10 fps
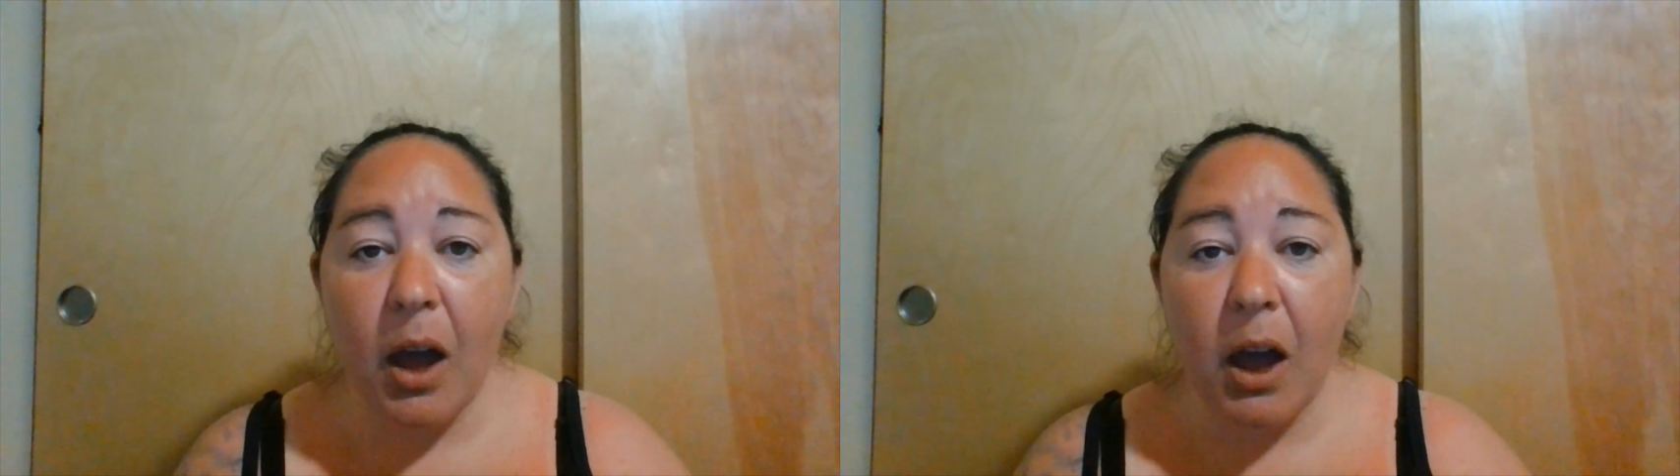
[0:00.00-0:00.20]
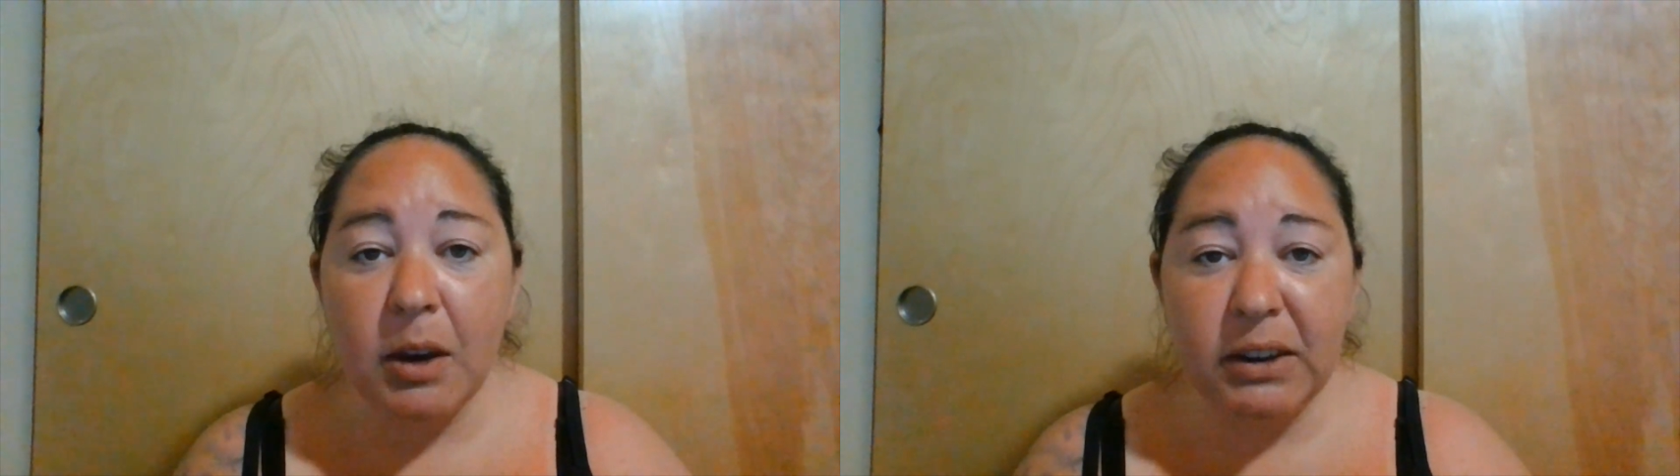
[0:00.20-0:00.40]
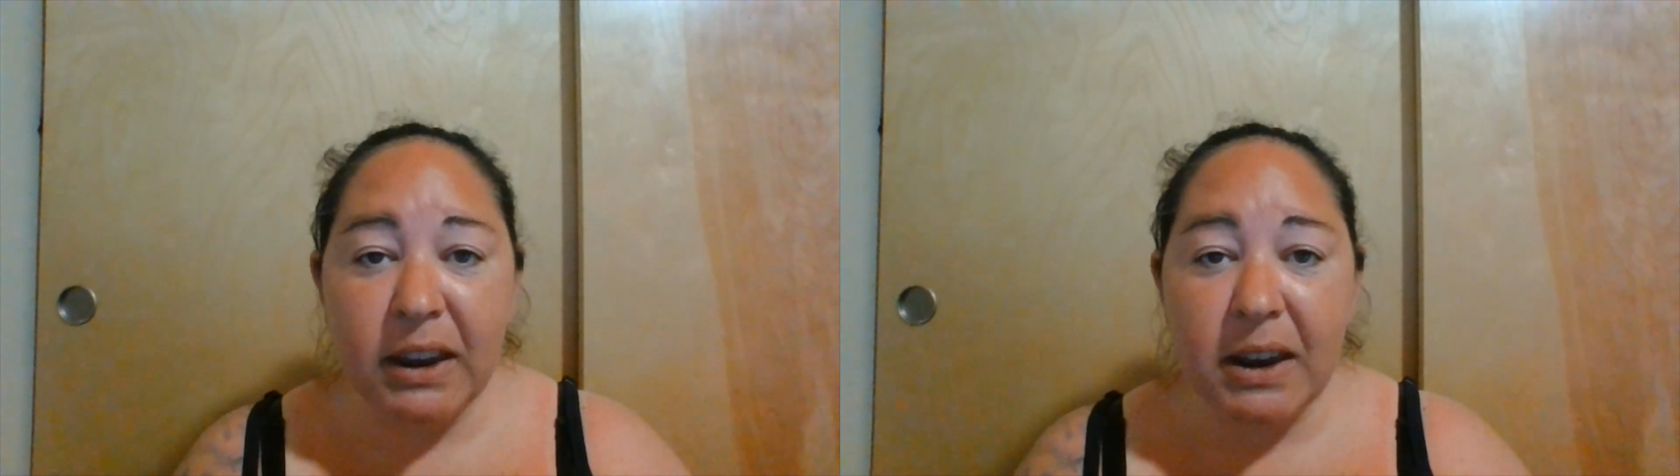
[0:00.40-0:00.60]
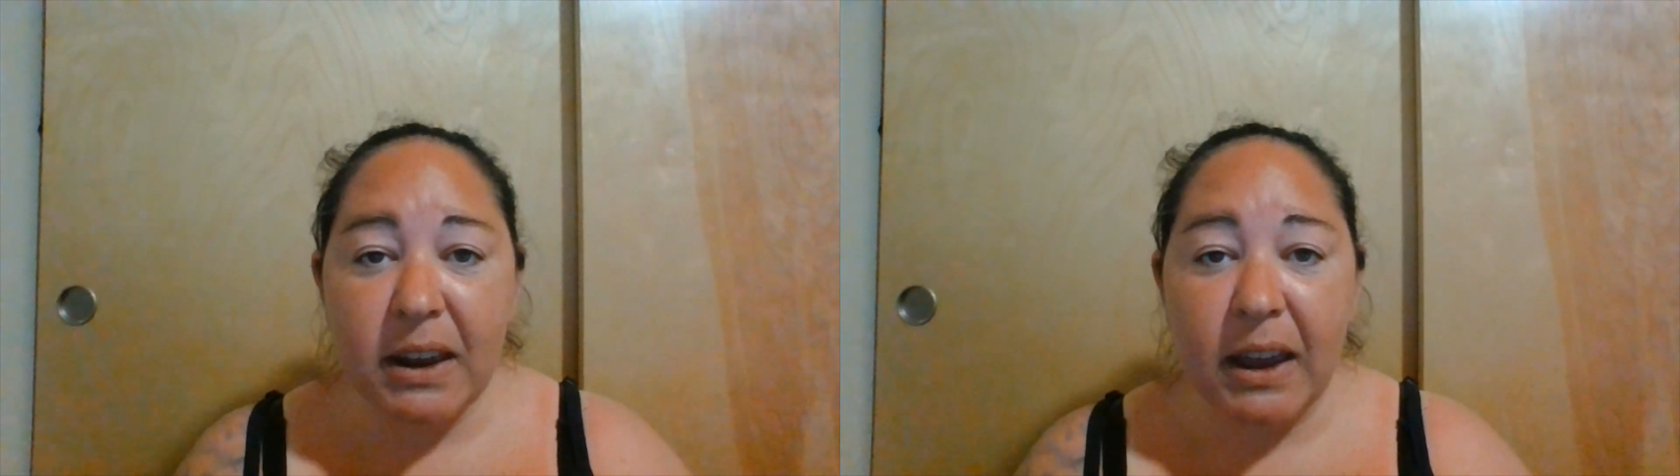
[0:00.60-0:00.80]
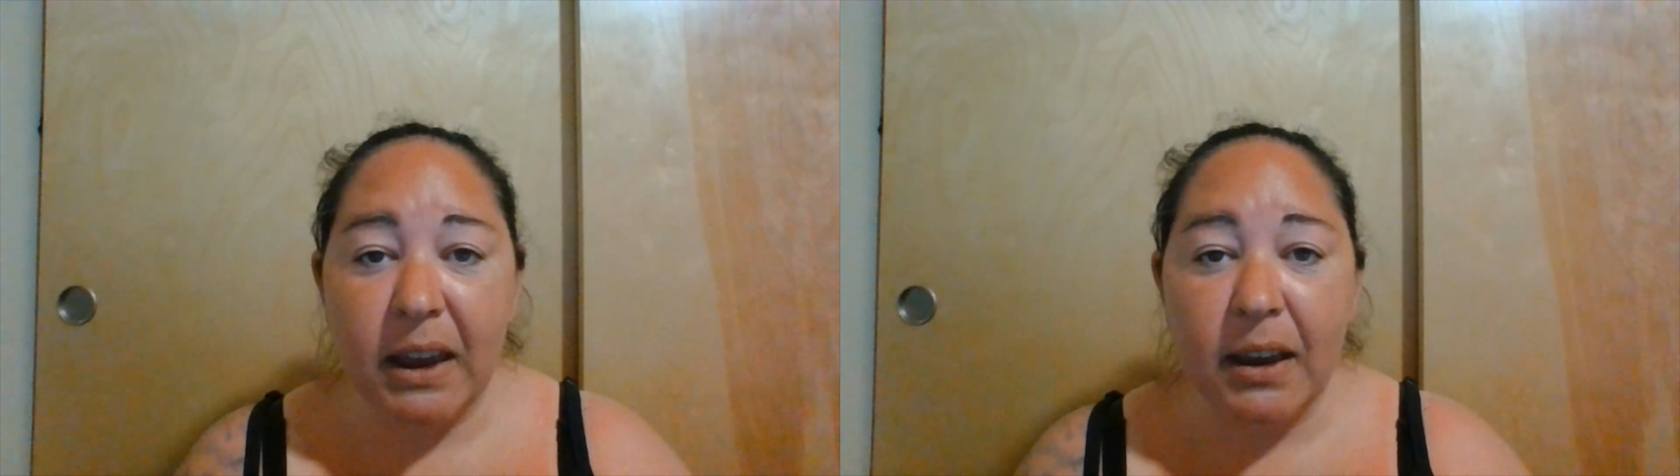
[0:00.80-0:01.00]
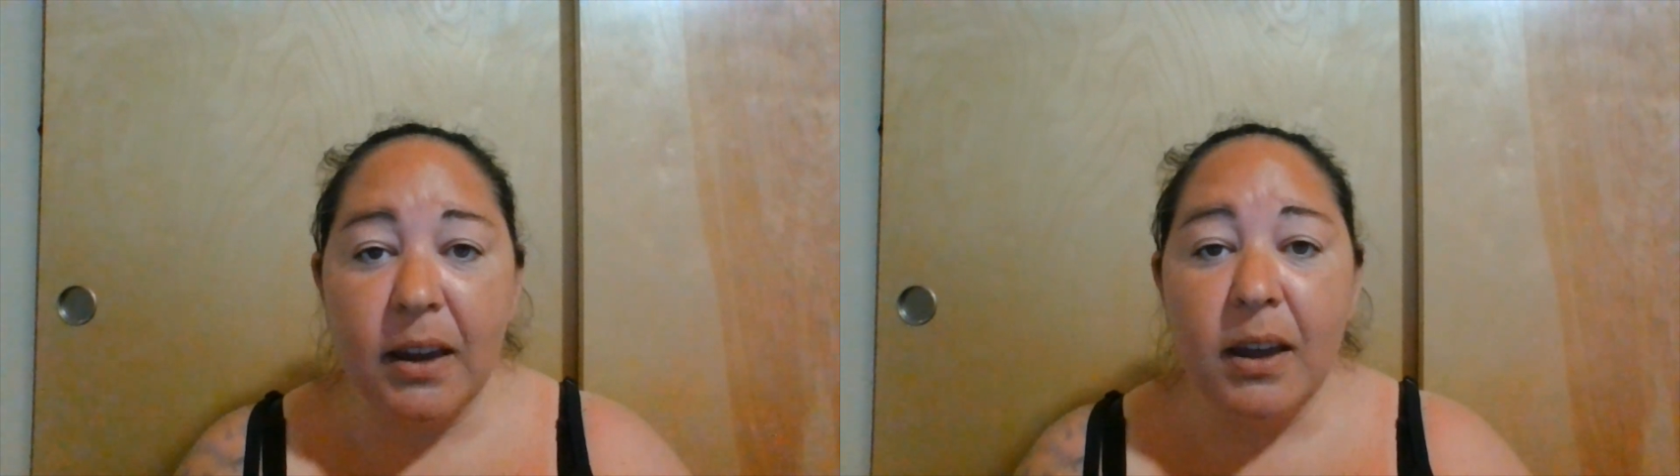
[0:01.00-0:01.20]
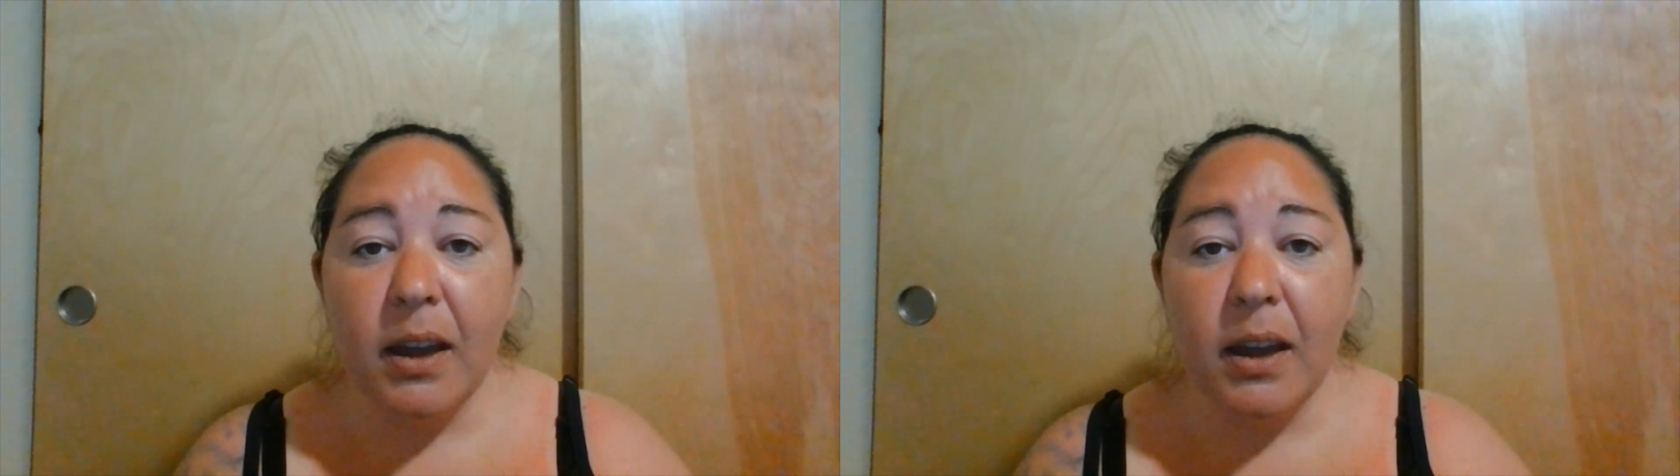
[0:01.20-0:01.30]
on getting